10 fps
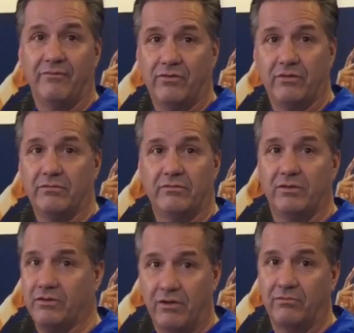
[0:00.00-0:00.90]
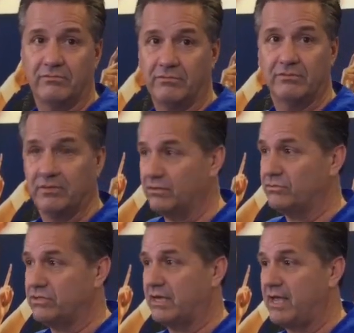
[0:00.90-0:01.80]
If you don't, you
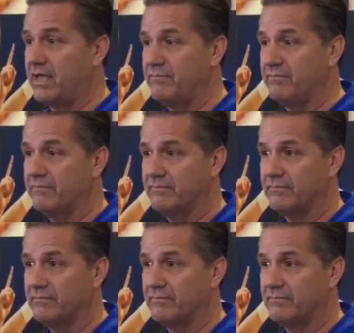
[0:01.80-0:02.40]
lose the game.